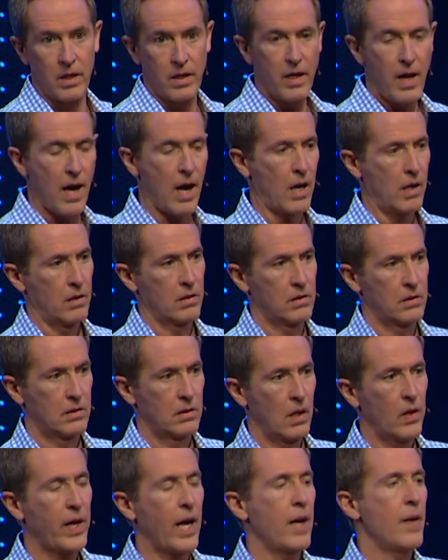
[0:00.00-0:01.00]
Yeah.
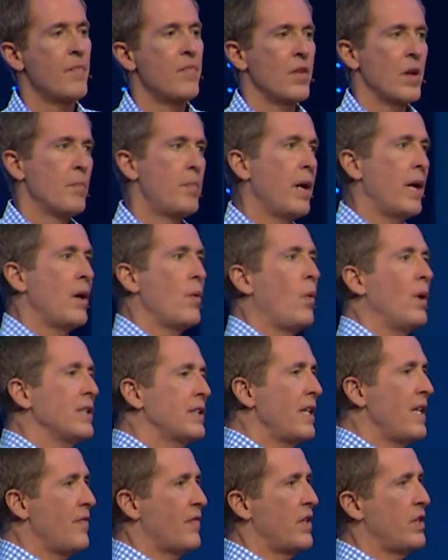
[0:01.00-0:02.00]
Okay, but it
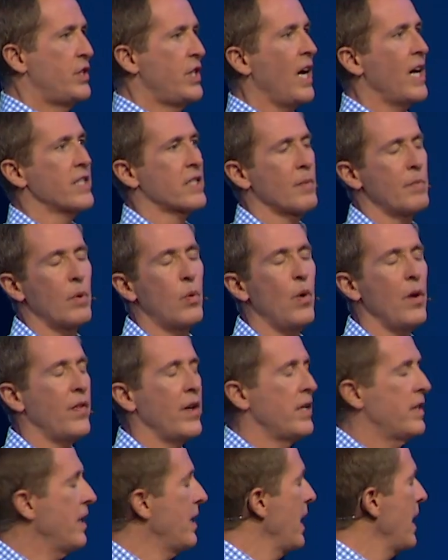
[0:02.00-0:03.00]
wasn't even just. I mean, what
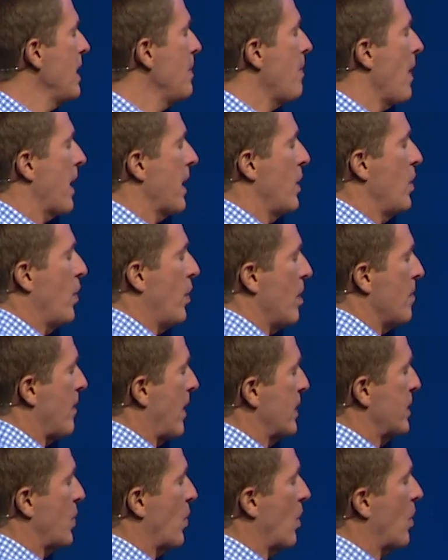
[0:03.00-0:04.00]
they did, anybody who heard
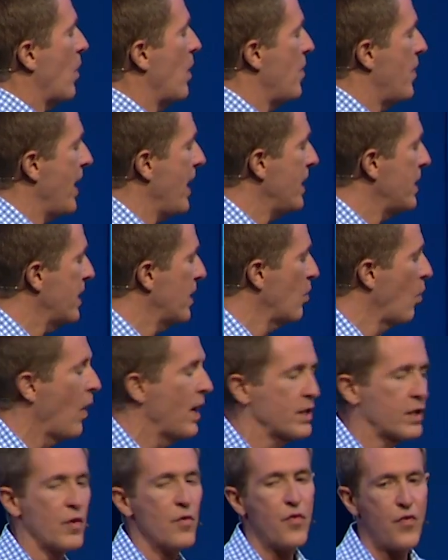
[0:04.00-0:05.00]
my story, what they did
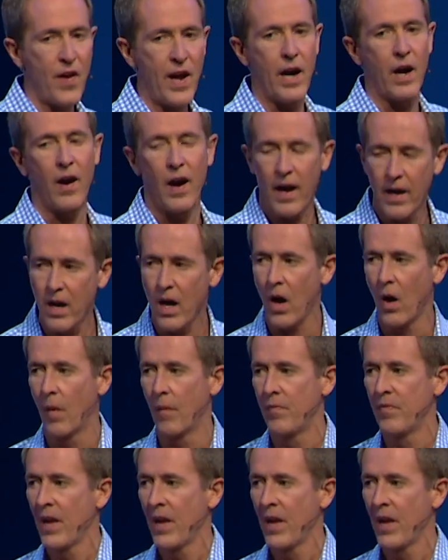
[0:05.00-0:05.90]
wasn't fair. I know.